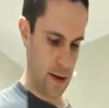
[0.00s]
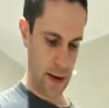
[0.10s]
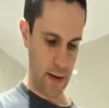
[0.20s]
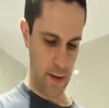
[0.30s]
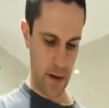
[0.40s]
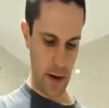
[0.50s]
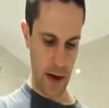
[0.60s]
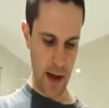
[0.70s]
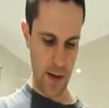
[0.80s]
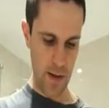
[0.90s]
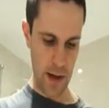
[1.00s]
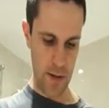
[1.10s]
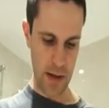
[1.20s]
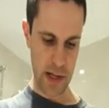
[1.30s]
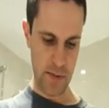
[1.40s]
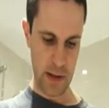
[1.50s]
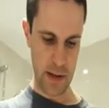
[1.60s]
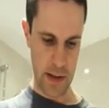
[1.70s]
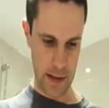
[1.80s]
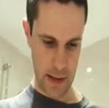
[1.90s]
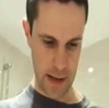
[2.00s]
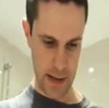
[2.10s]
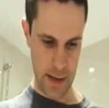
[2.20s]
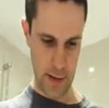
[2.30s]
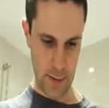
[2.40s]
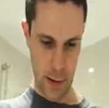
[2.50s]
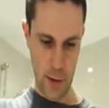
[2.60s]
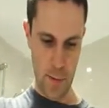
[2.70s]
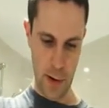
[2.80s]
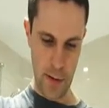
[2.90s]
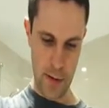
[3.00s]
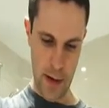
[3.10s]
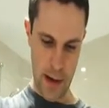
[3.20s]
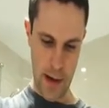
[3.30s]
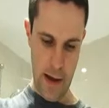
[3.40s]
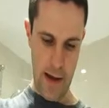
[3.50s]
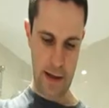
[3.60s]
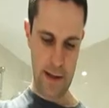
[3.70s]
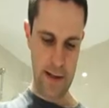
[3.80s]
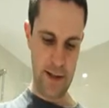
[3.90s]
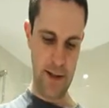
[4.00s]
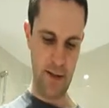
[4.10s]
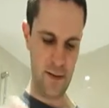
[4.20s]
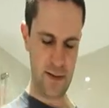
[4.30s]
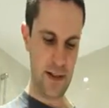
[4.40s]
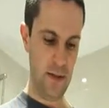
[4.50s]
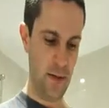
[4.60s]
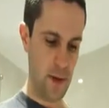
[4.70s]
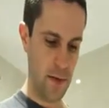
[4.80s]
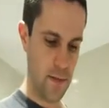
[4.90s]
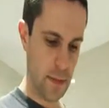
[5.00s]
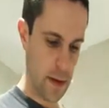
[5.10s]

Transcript: Now, I am expecting this to open, and it's not. Oh, there we go.